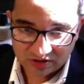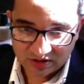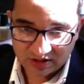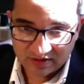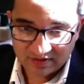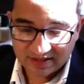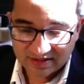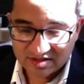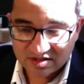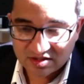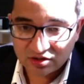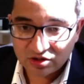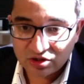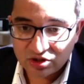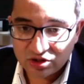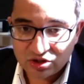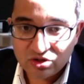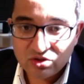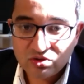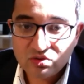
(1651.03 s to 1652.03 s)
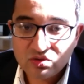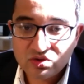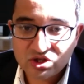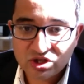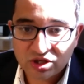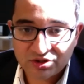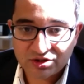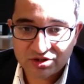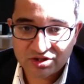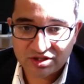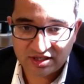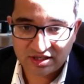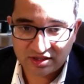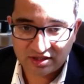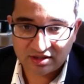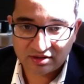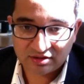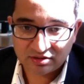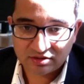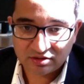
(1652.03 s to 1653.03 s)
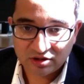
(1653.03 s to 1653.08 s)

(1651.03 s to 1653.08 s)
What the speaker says: And that's a huge undertaking.